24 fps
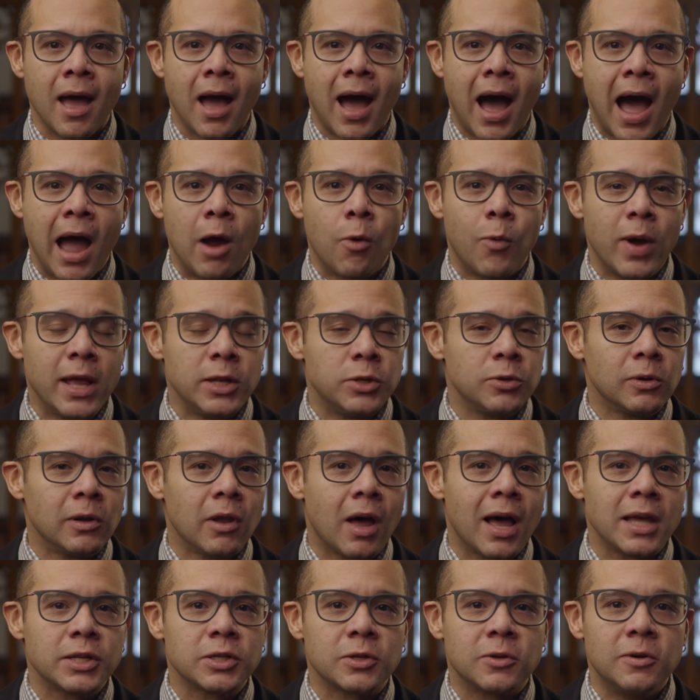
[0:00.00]
I went to
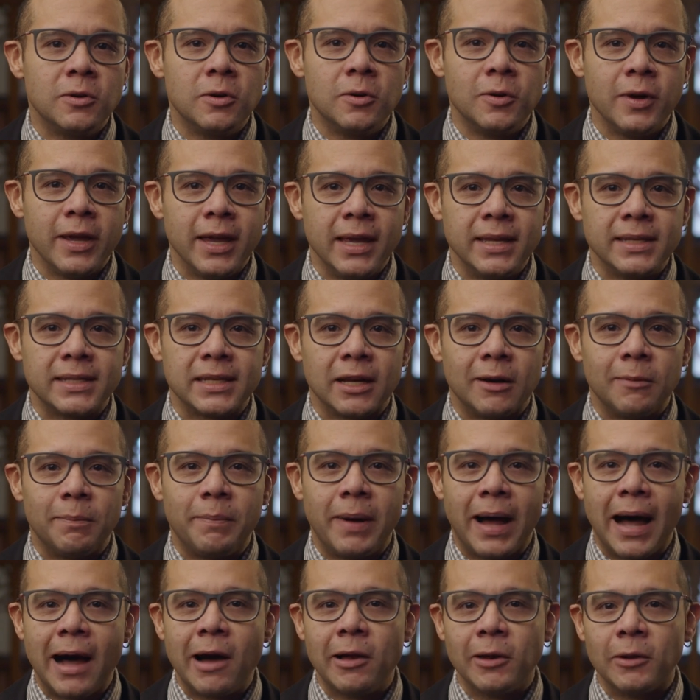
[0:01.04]
law school in São
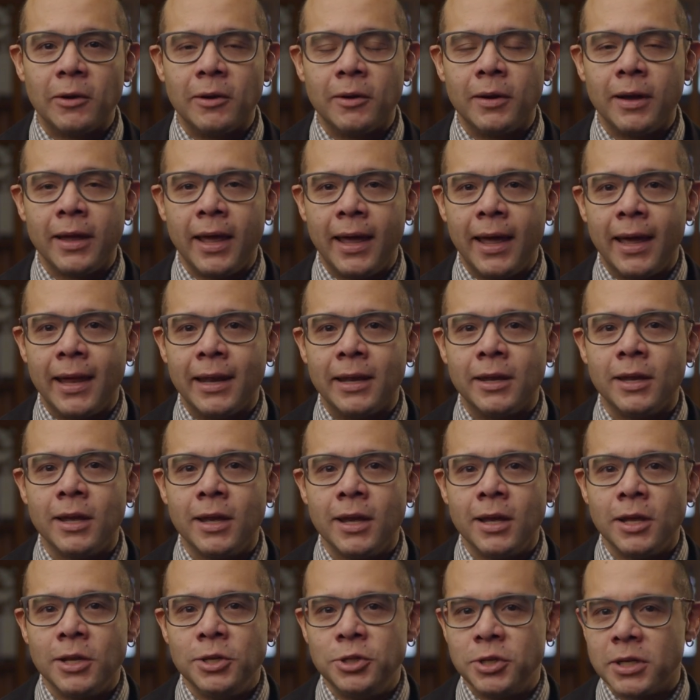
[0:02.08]
Paulo, and
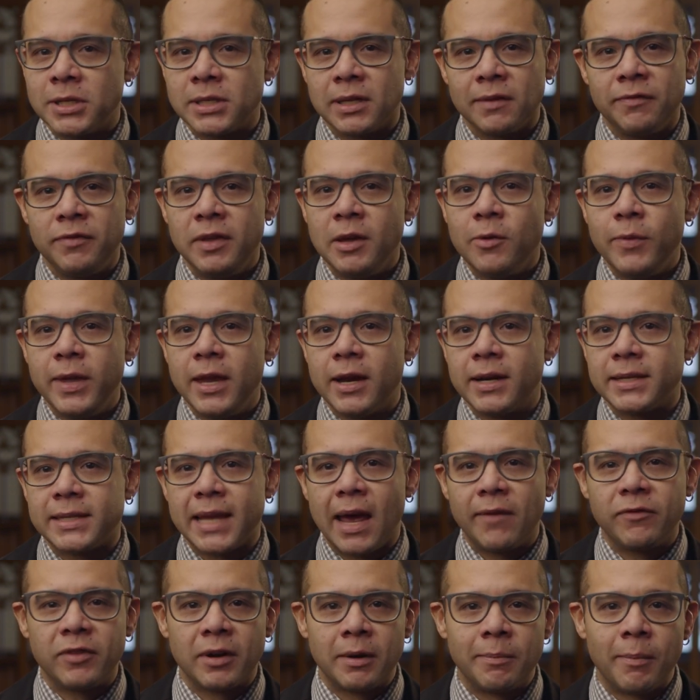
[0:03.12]
just a few years
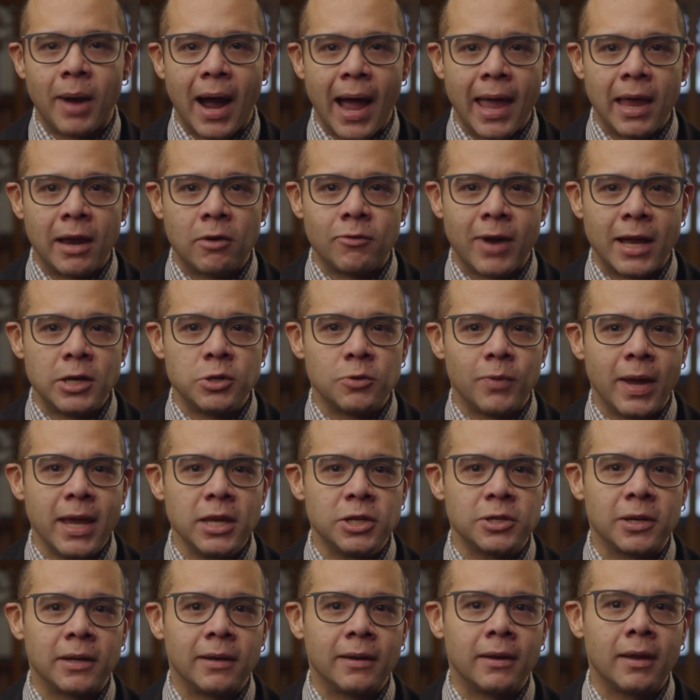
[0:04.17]
after my
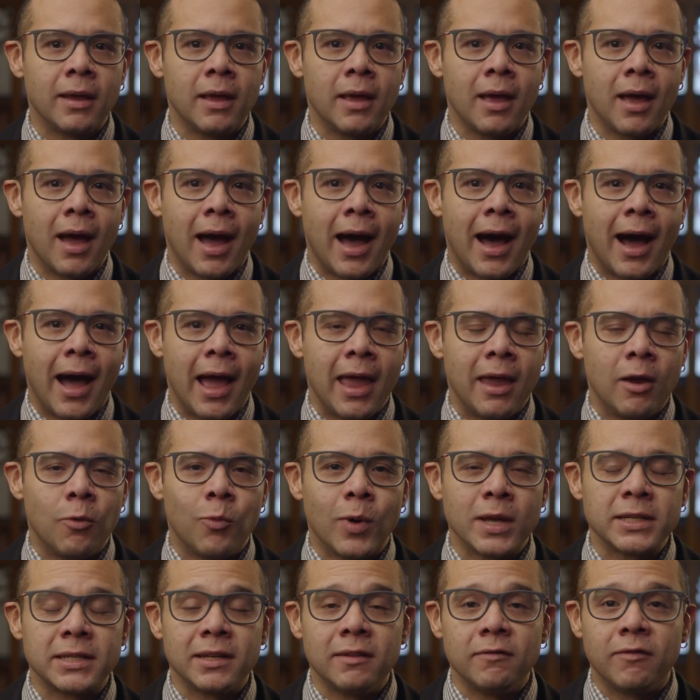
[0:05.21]
graduation, I
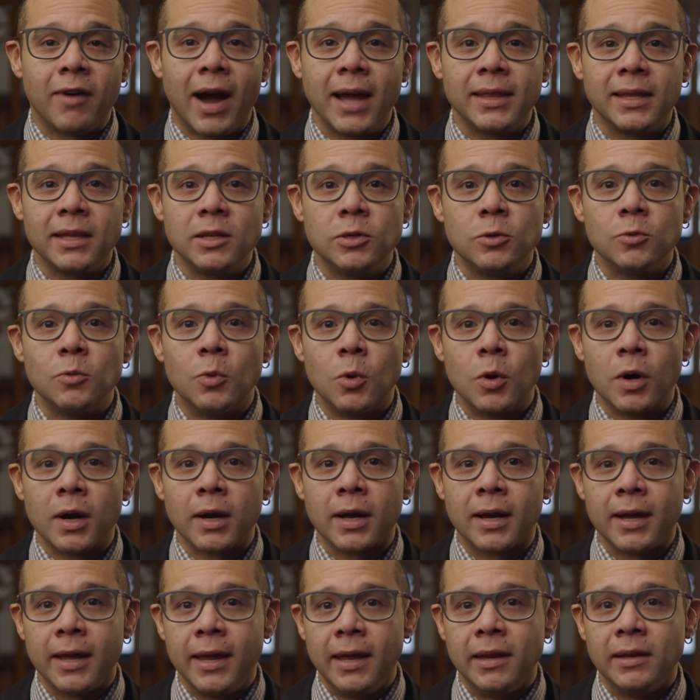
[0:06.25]
was invited to
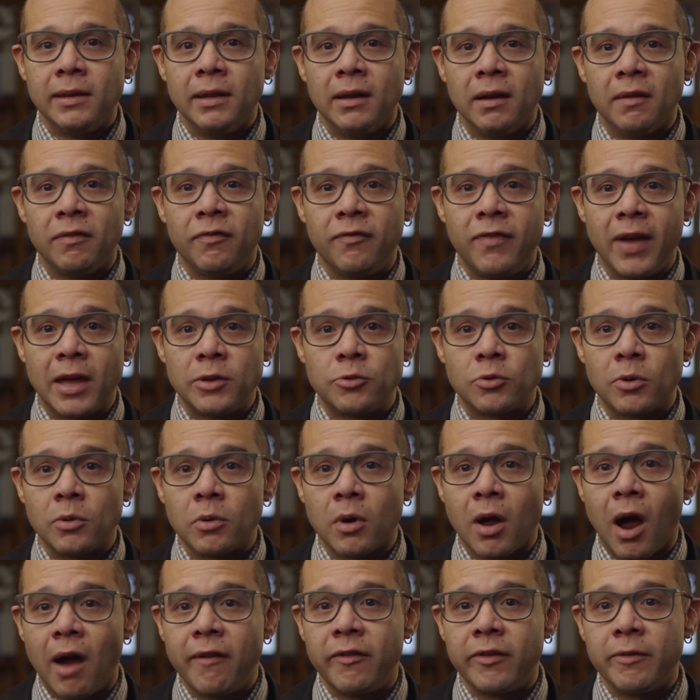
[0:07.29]
work in the
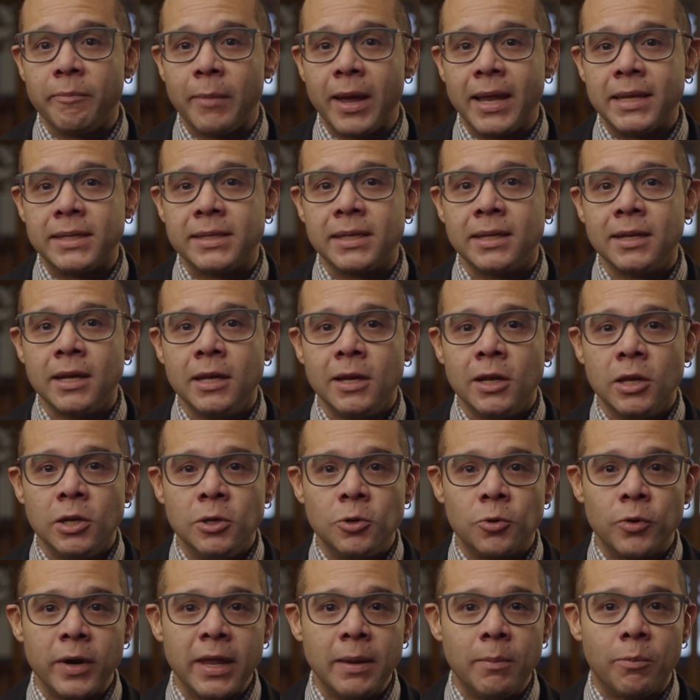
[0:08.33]
federal government
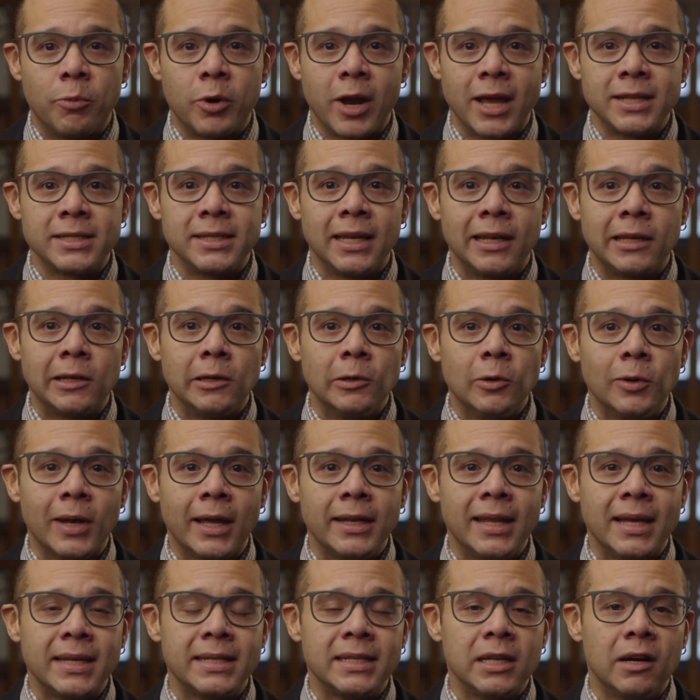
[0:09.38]
during President
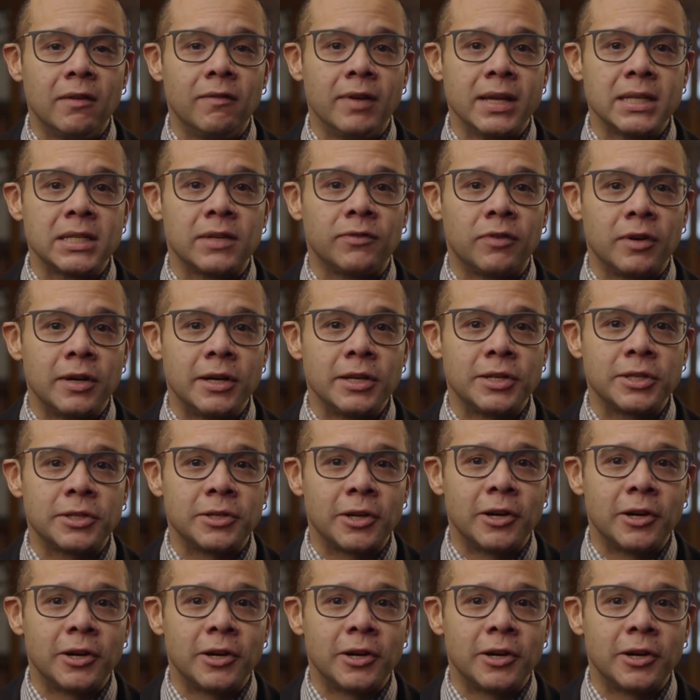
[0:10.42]
Lula da Silva's first